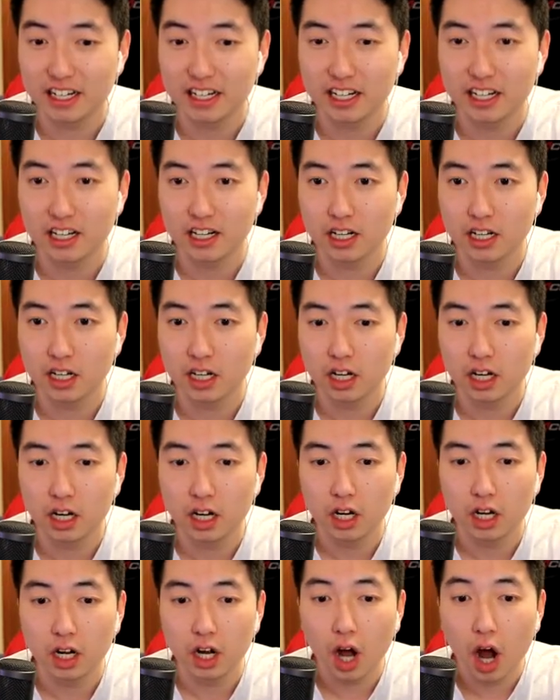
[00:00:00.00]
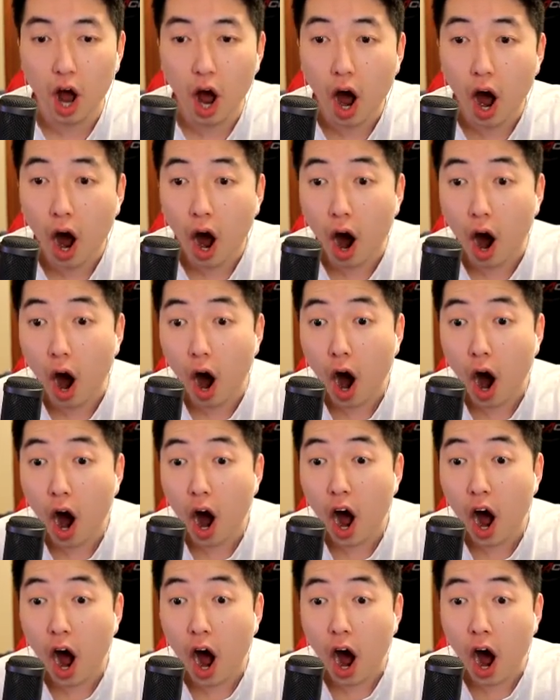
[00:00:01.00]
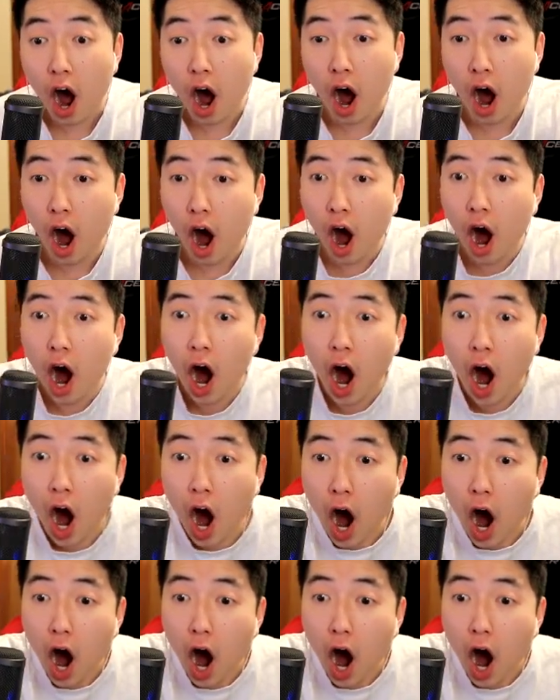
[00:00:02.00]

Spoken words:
Nobody speaks.